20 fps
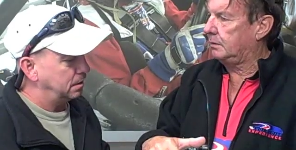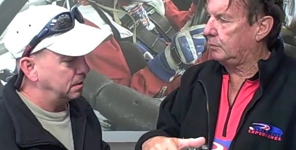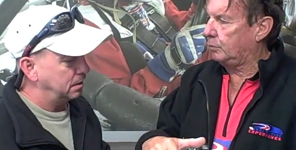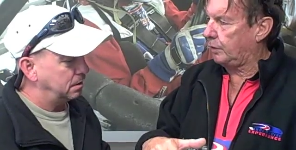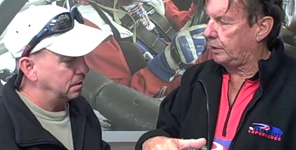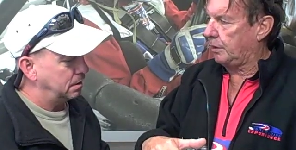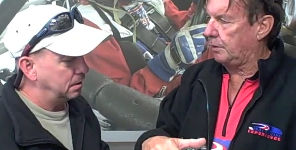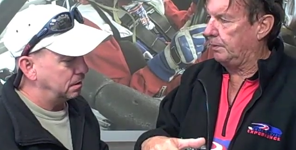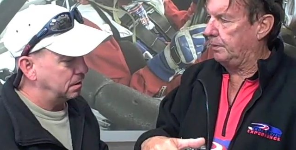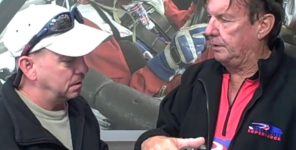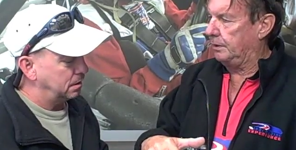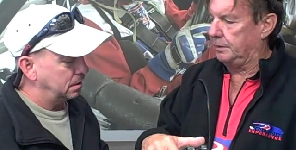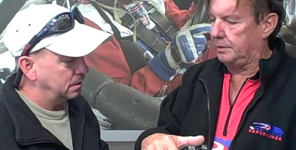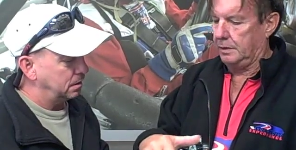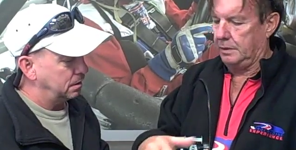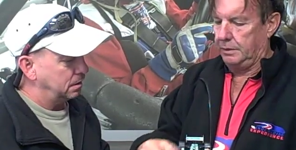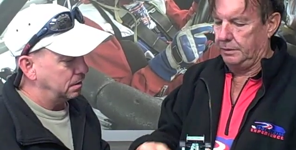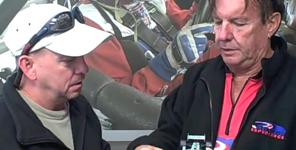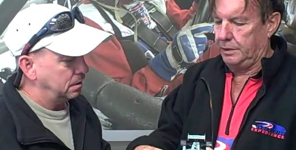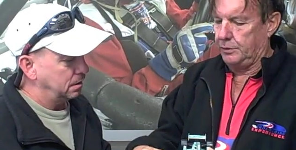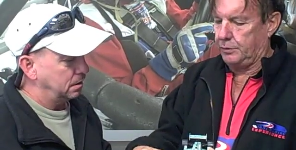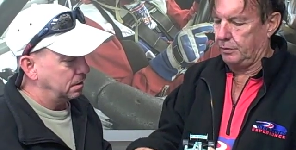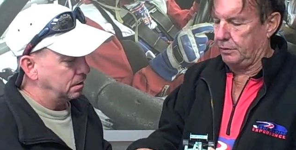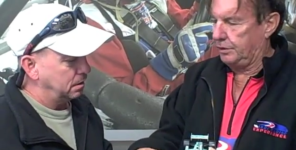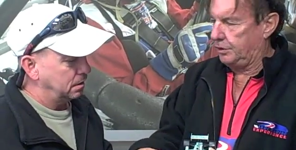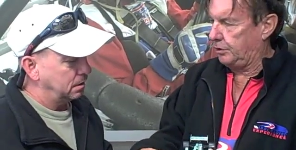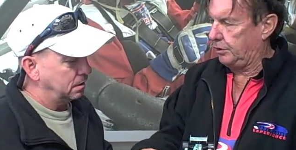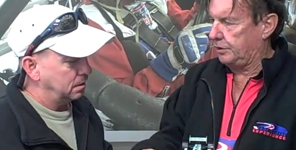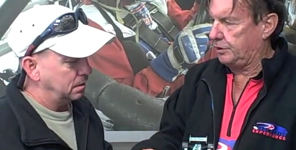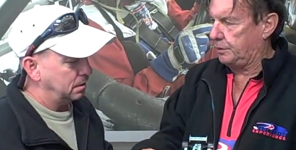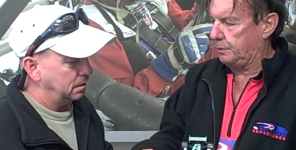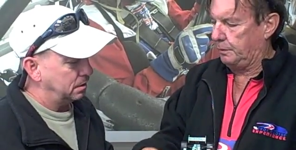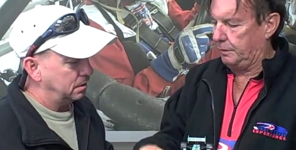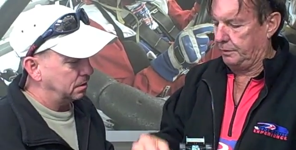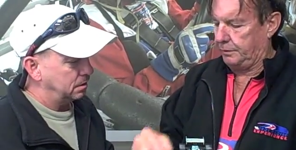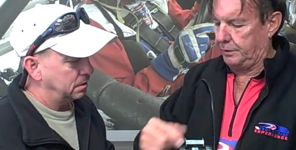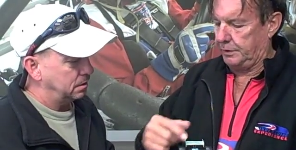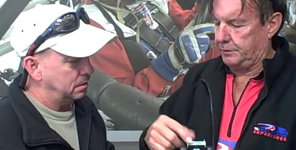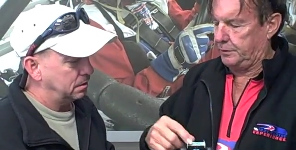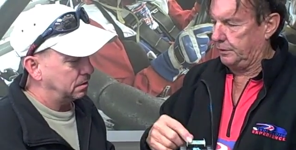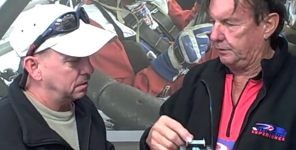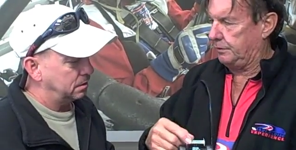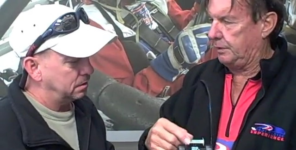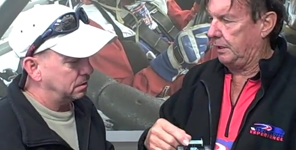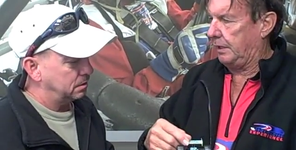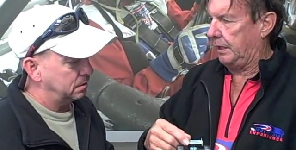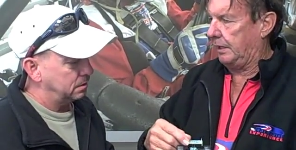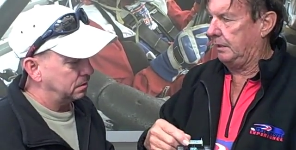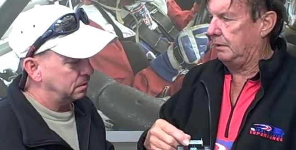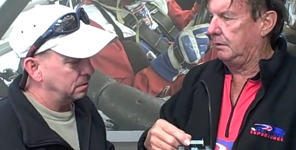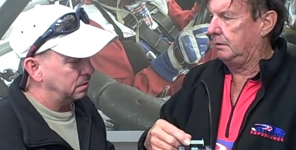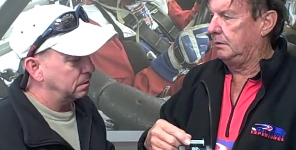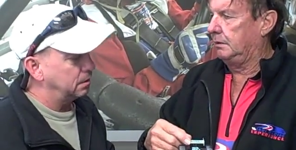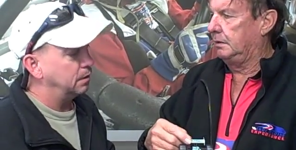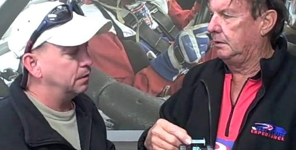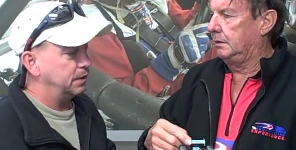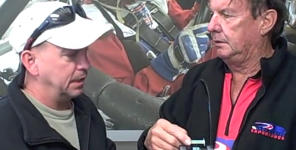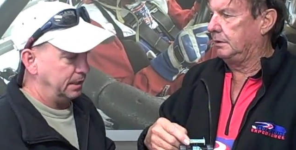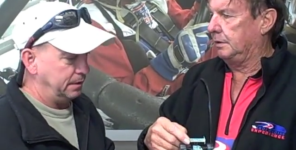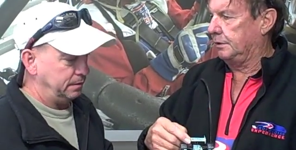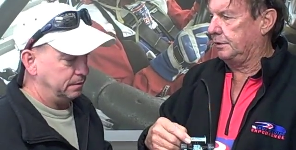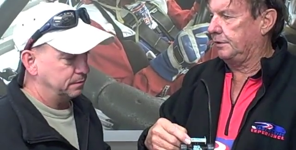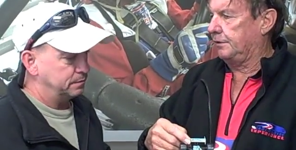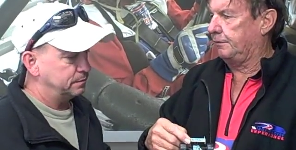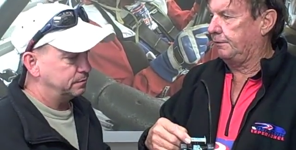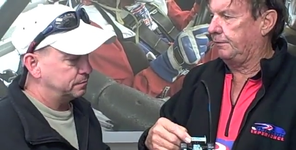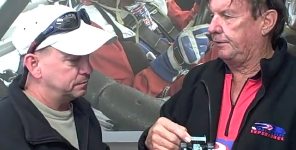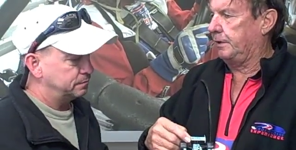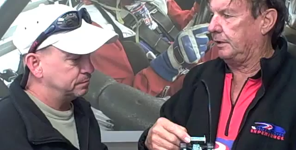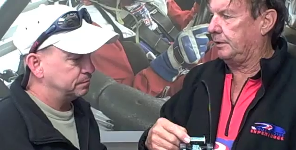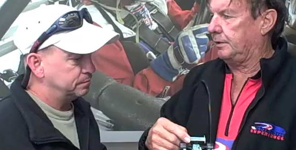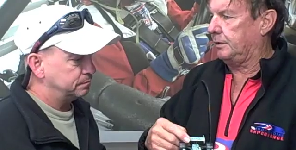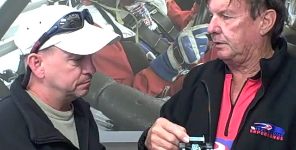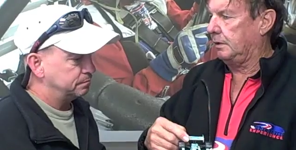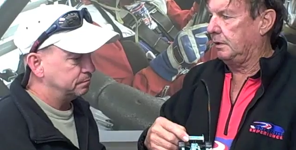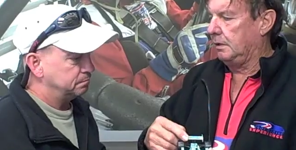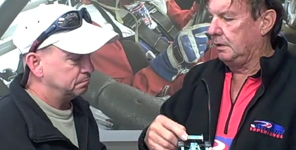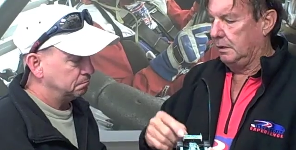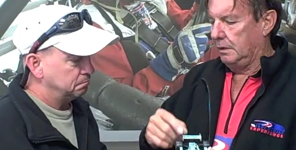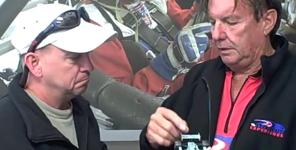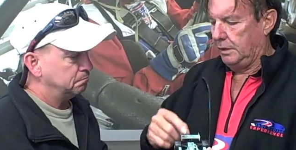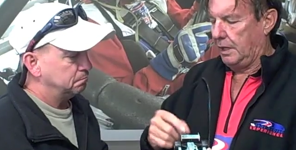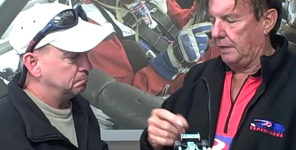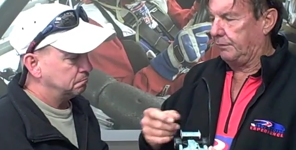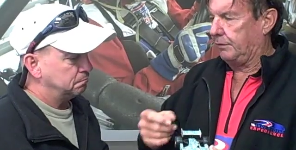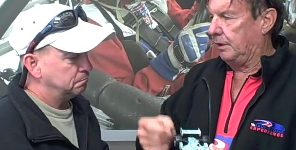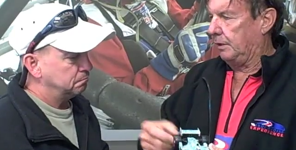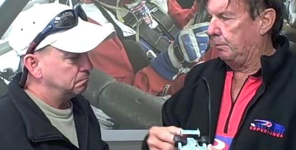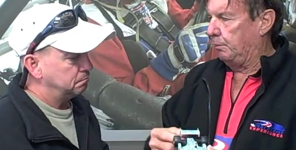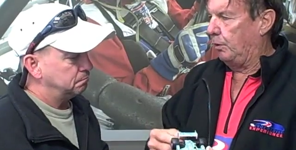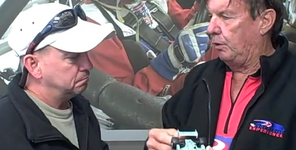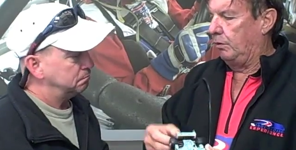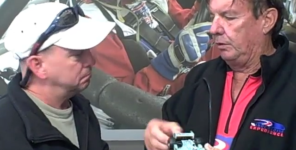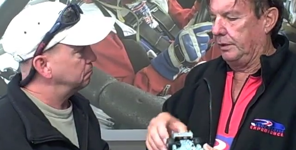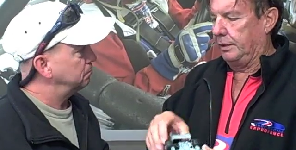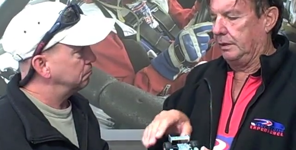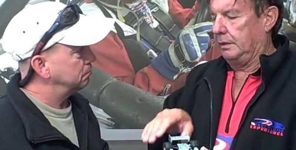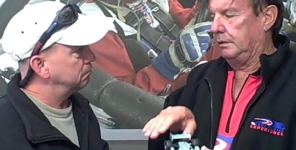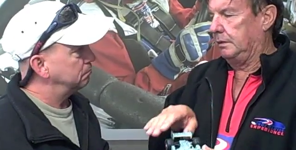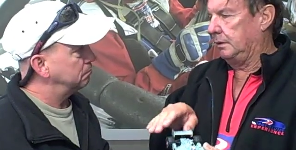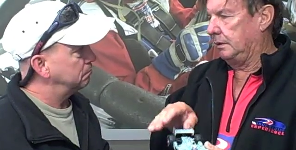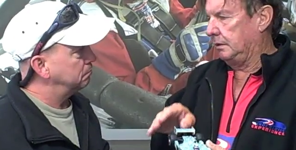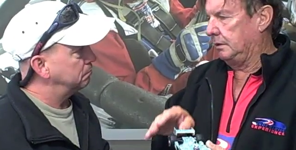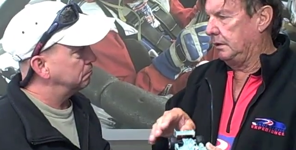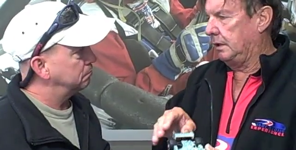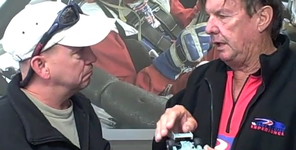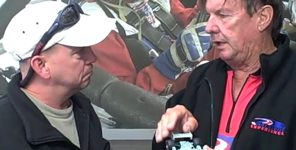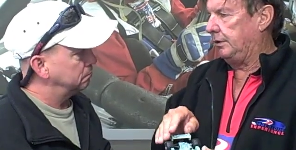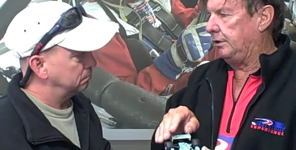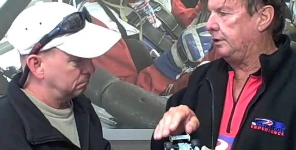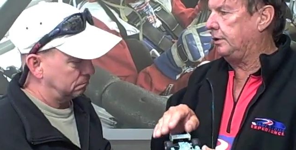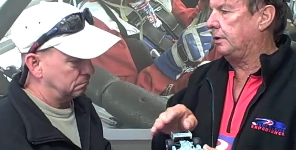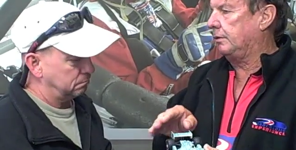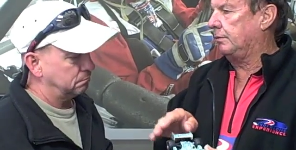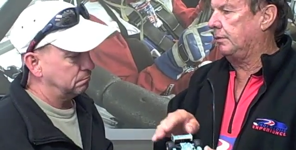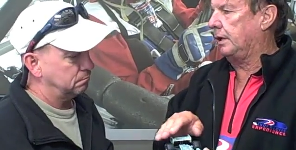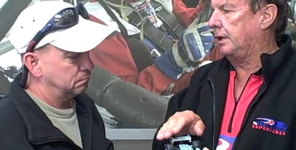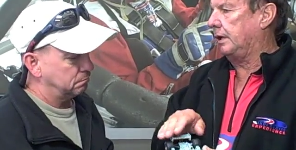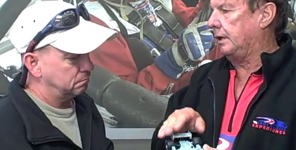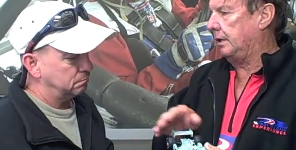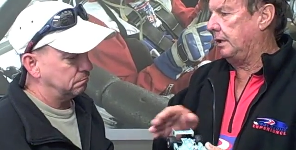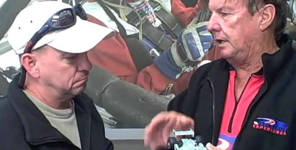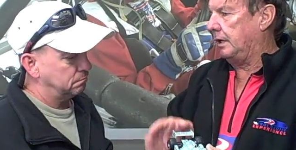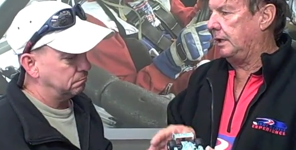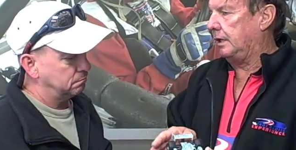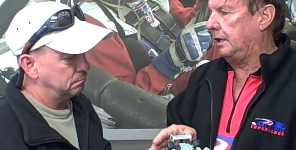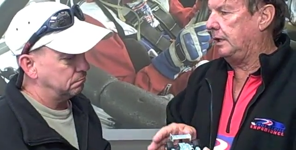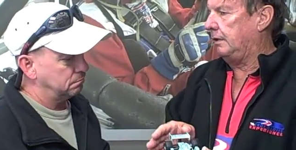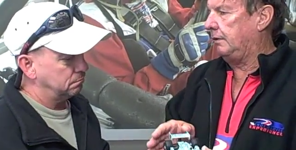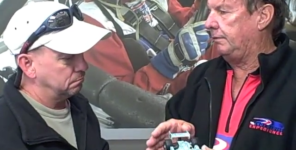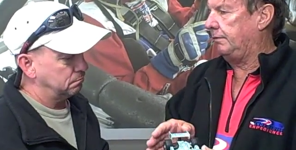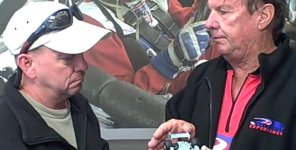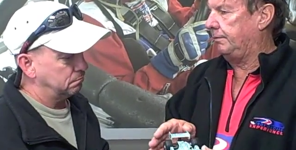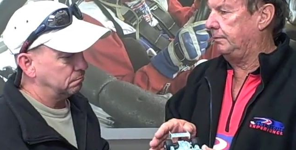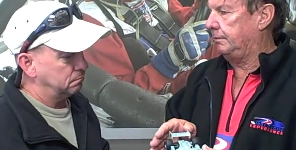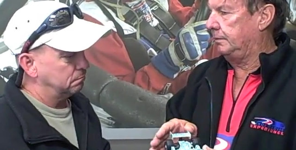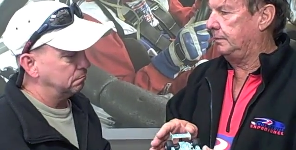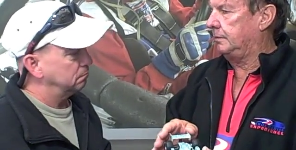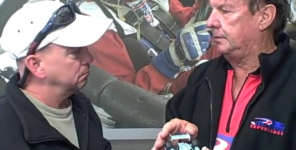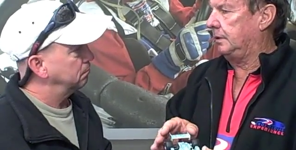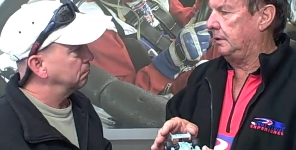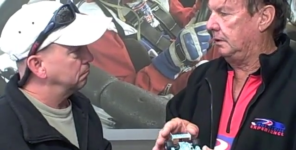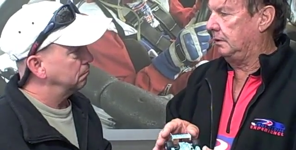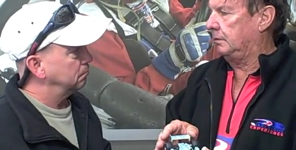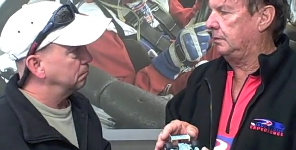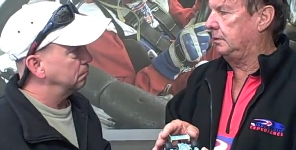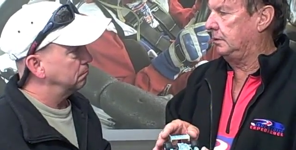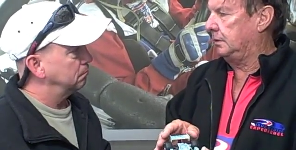Speaker 1: wicker bills. These are adjustable. This is not. Okay. This is fixed you have to unbolt it, and you can run it negative, you know,